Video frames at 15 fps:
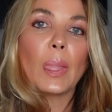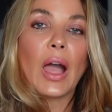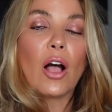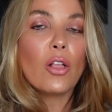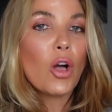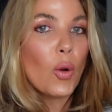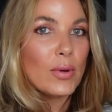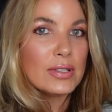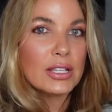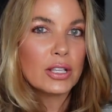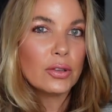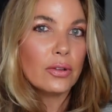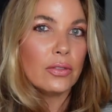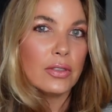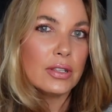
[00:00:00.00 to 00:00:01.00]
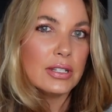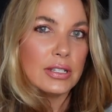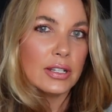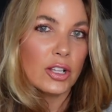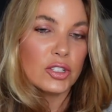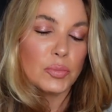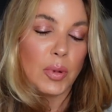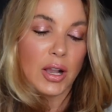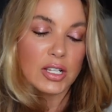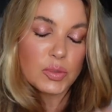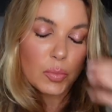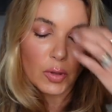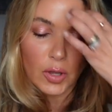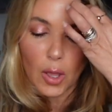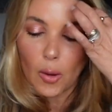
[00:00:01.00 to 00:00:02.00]
I'll always include in the details
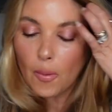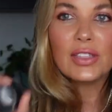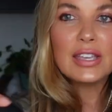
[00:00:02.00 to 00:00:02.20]
box below.